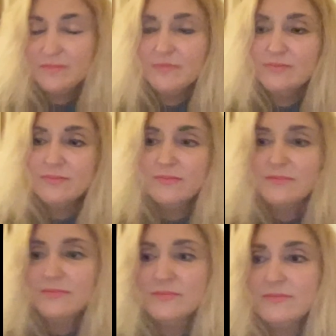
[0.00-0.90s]

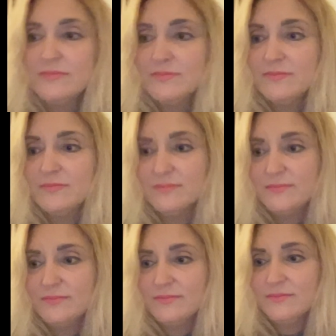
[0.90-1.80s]

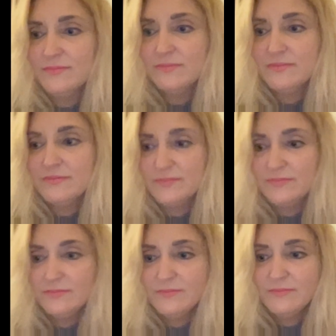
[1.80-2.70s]

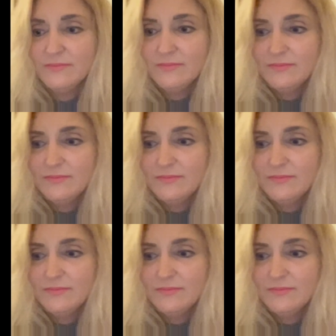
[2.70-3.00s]
No words are spoken by the person on screen.